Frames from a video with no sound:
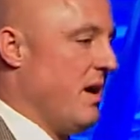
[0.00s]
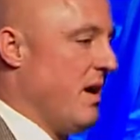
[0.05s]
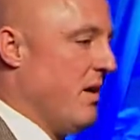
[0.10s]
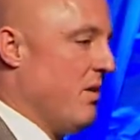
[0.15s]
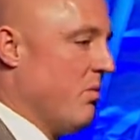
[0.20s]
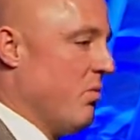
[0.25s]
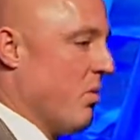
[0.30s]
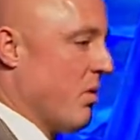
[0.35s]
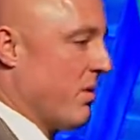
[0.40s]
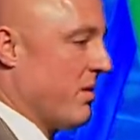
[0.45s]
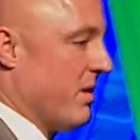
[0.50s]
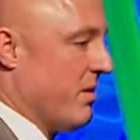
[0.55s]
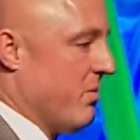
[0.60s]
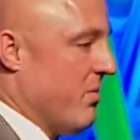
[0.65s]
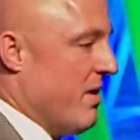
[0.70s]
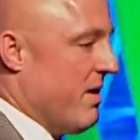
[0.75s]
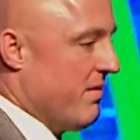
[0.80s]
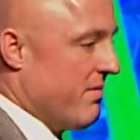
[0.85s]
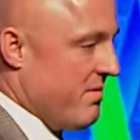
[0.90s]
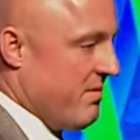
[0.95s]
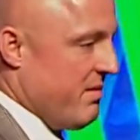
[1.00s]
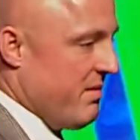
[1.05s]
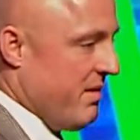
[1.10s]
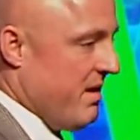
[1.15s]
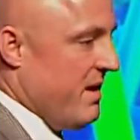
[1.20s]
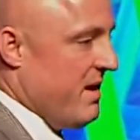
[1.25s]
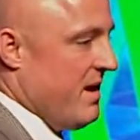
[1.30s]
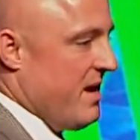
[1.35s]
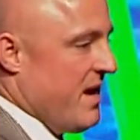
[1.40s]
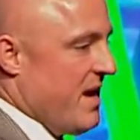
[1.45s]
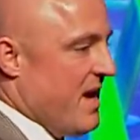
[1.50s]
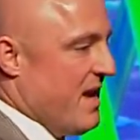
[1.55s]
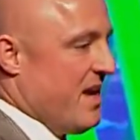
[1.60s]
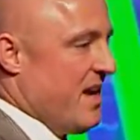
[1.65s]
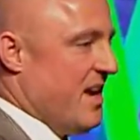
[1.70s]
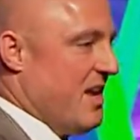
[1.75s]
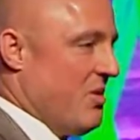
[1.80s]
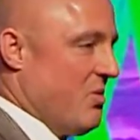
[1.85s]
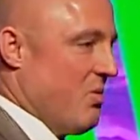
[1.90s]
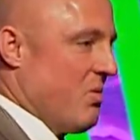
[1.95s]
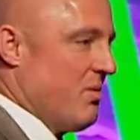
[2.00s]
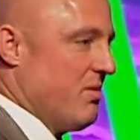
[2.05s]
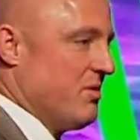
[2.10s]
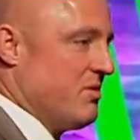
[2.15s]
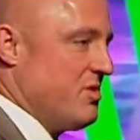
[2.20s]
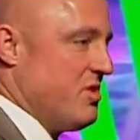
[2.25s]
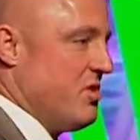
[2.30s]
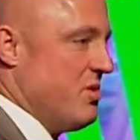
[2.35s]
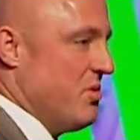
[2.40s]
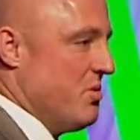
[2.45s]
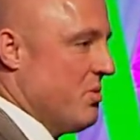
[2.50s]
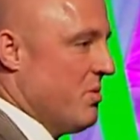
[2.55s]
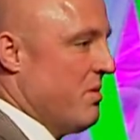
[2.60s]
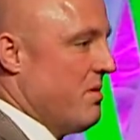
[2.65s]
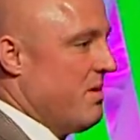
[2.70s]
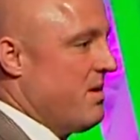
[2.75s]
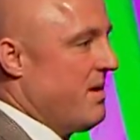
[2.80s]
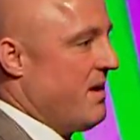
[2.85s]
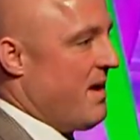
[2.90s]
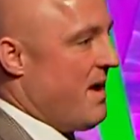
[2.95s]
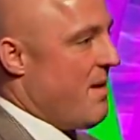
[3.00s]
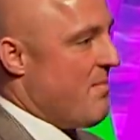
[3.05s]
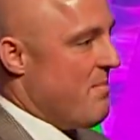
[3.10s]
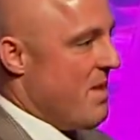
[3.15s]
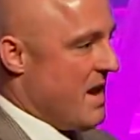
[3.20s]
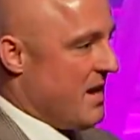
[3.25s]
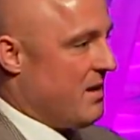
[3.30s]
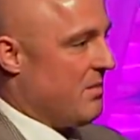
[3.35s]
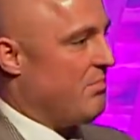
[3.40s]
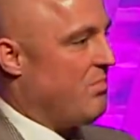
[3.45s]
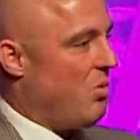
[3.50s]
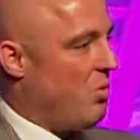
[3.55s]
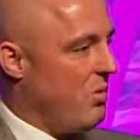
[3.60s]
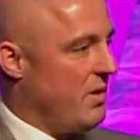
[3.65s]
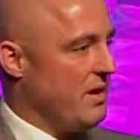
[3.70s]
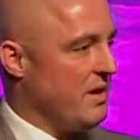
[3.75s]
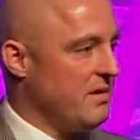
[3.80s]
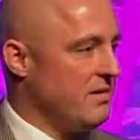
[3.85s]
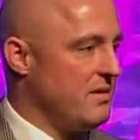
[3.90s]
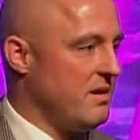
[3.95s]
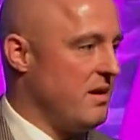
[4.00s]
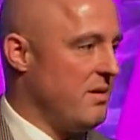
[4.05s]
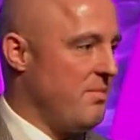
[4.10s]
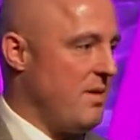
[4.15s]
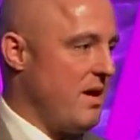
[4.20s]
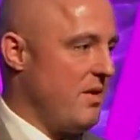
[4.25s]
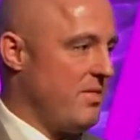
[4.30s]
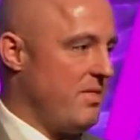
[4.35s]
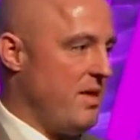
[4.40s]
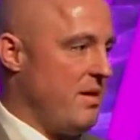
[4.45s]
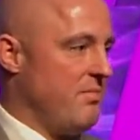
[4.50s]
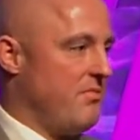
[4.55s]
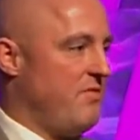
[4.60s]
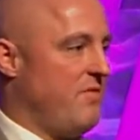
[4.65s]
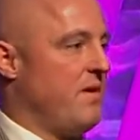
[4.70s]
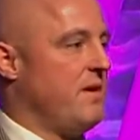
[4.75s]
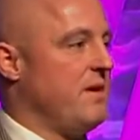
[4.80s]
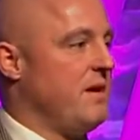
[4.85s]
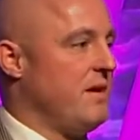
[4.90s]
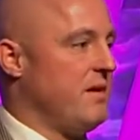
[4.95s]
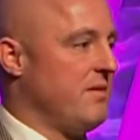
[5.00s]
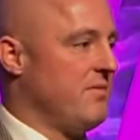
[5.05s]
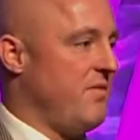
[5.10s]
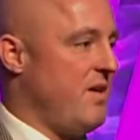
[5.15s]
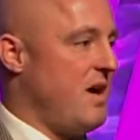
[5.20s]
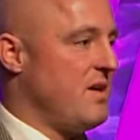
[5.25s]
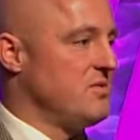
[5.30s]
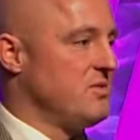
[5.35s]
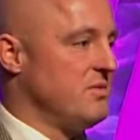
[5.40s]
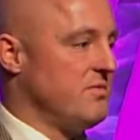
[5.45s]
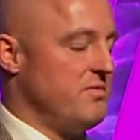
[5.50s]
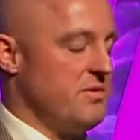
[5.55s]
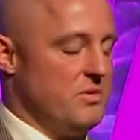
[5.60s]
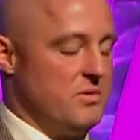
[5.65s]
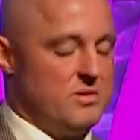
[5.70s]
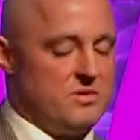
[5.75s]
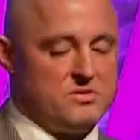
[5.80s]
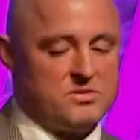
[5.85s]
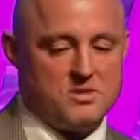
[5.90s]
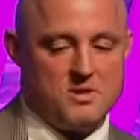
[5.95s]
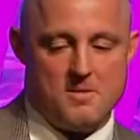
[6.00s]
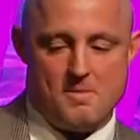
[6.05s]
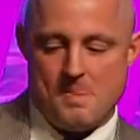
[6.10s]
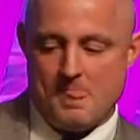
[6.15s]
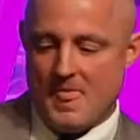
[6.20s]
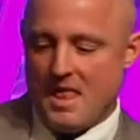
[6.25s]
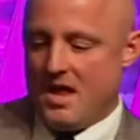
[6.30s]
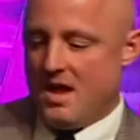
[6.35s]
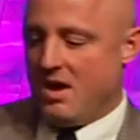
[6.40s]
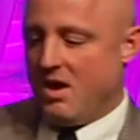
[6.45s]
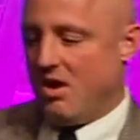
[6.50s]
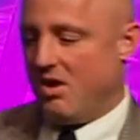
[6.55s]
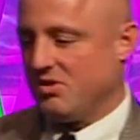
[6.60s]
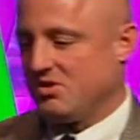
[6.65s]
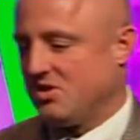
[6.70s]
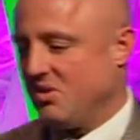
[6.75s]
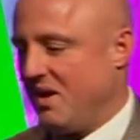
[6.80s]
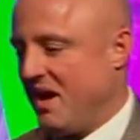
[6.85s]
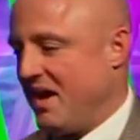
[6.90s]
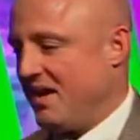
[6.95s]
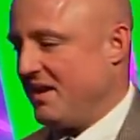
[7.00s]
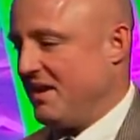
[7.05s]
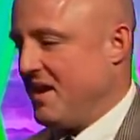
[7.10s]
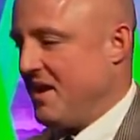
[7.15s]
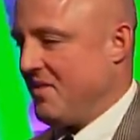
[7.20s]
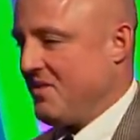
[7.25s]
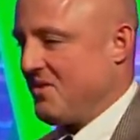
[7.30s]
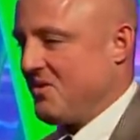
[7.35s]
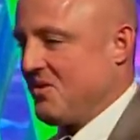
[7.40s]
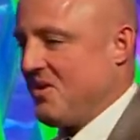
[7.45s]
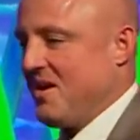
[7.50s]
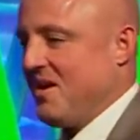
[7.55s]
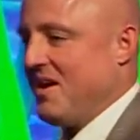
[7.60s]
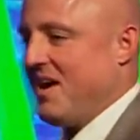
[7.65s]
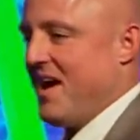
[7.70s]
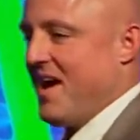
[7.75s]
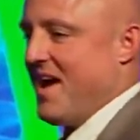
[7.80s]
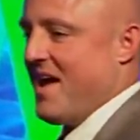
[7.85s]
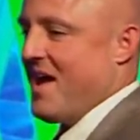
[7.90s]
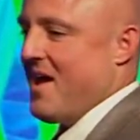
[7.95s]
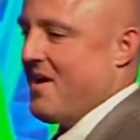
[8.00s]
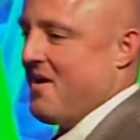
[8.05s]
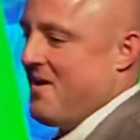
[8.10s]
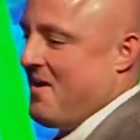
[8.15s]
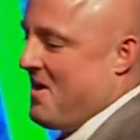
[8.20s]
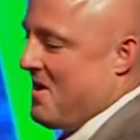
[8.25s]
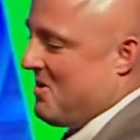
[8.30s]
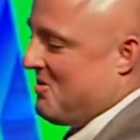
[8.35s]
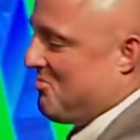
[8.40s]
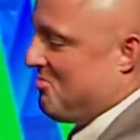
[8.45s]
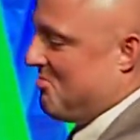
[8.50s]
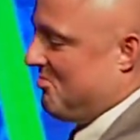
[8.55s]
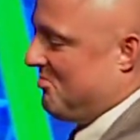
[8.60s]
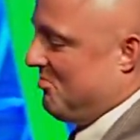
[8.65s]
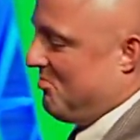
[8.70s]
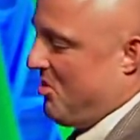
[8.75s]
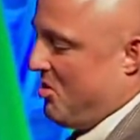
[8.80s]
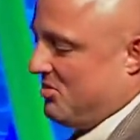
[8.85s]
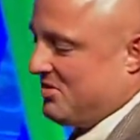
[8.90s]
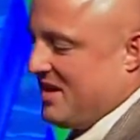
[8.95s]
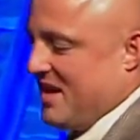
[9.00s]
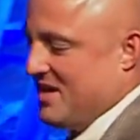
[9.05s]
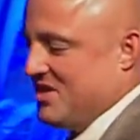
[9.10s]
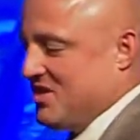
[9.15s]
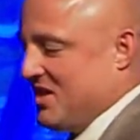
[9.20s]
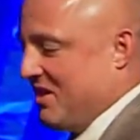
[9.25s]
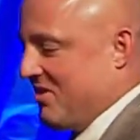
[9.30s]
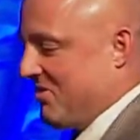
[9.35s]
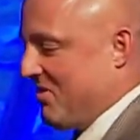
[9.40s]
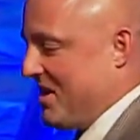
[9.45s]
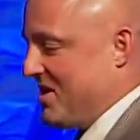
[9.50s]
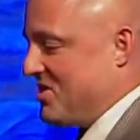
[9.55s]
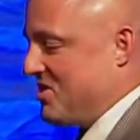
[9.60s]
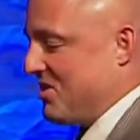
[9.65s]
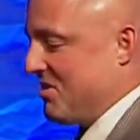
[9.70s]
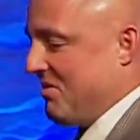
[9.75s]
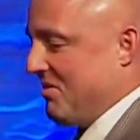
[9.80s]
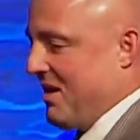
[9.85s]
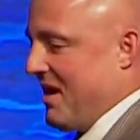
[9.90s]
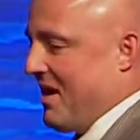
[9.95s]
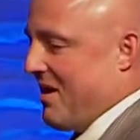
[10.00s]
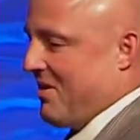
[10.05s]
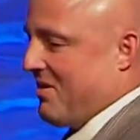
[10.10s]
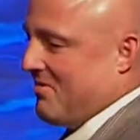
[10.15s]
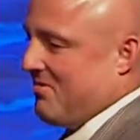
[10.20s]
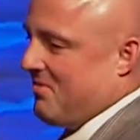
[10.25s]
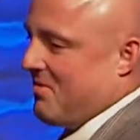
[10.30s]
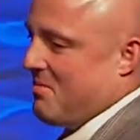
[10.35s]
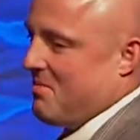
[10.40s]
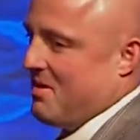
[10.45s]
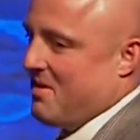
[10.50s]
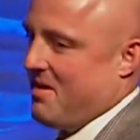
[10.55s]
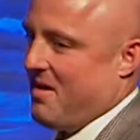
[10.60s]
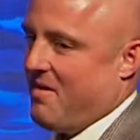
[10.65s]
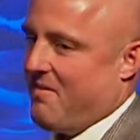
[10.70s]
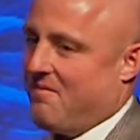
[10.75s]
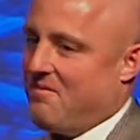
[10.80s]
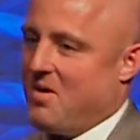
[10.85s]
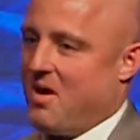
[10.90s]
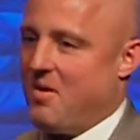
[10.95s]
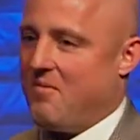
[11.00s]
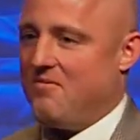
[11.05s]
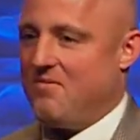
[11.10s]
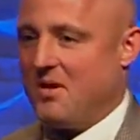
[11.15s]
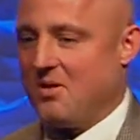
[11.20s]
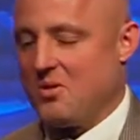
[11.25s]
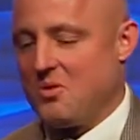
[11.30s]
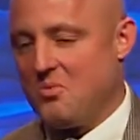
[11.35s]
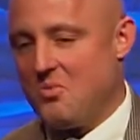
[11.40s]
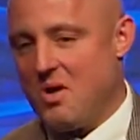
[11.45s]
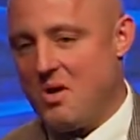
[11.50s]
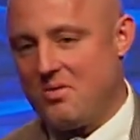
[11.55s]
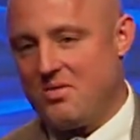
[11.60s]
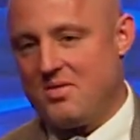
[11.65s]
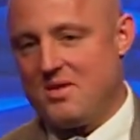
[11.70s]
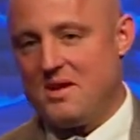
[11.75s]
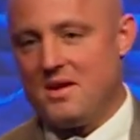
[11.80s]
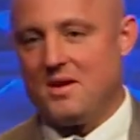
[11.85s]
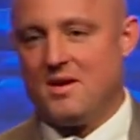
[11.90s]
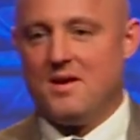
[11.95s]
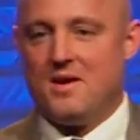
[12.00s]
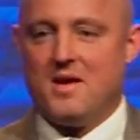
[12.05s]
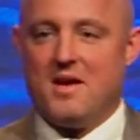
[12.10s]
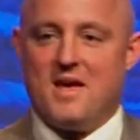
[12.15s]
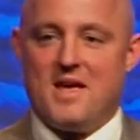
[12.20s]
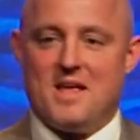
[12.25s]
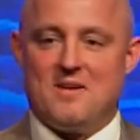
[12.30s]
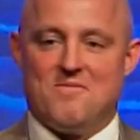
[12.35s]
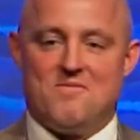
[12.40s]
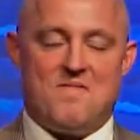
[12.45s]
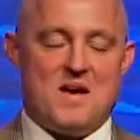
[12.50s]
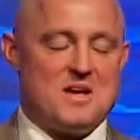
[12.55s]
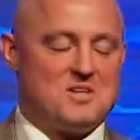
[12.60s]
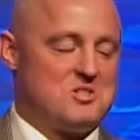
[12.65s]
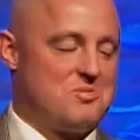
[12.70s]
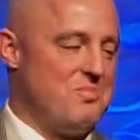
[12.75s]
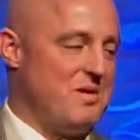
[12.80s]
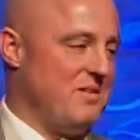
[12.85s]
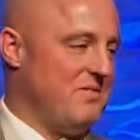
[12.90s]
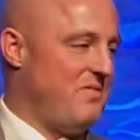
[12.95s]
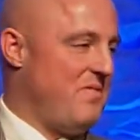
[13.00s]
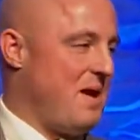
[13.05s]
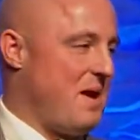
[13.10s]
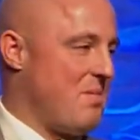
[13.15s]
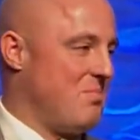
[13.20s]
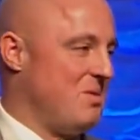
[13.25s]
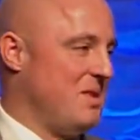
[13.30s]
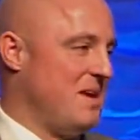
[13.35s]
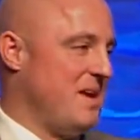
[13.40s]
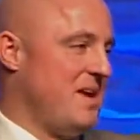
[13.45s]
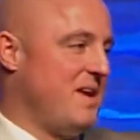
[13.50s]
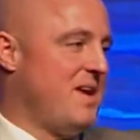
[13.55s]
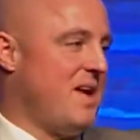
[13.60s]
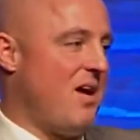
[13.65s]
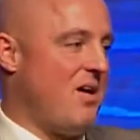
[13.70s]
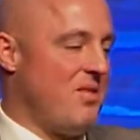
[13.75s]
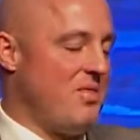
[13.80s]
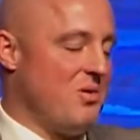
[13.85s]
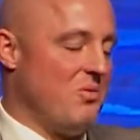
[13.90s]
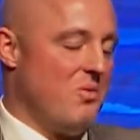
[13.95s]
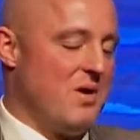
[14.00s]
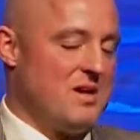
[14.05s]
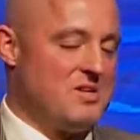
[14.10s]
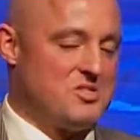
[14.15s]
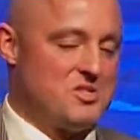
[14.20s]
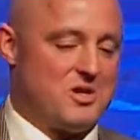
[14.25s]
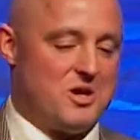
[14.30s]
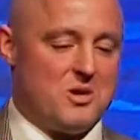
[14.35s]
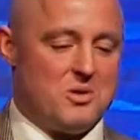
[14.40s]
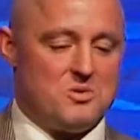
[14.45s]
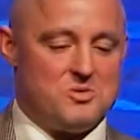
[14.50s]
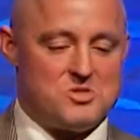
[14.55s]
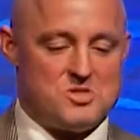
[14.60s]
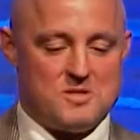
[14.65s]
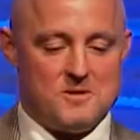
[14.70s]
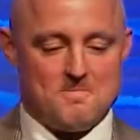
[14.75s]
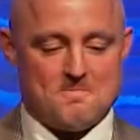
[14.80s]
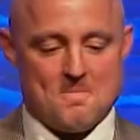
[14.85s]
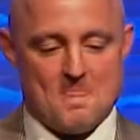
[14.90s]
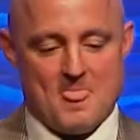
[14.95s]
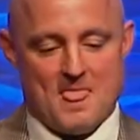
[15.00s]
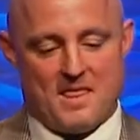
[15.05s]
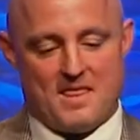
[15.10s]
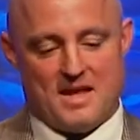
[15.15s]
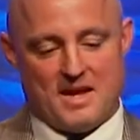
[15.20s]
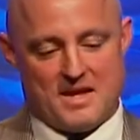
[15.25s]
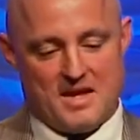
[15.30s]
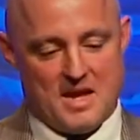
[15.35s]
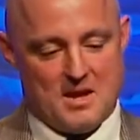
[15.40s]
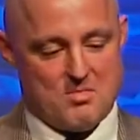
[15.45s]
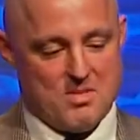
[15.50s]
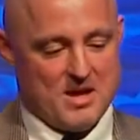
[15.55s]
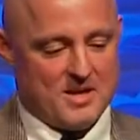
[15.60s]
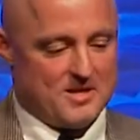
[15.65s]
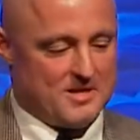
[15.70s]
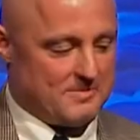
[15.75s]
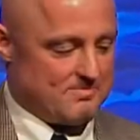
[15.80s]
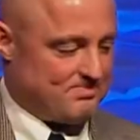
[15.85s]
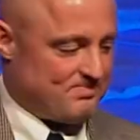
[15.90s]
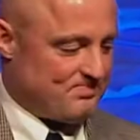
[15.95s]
working with in order to make a point about them funding fossil fuels. Also had another multi-generational heir from a very wealthy investment family on the West Coast that came in, and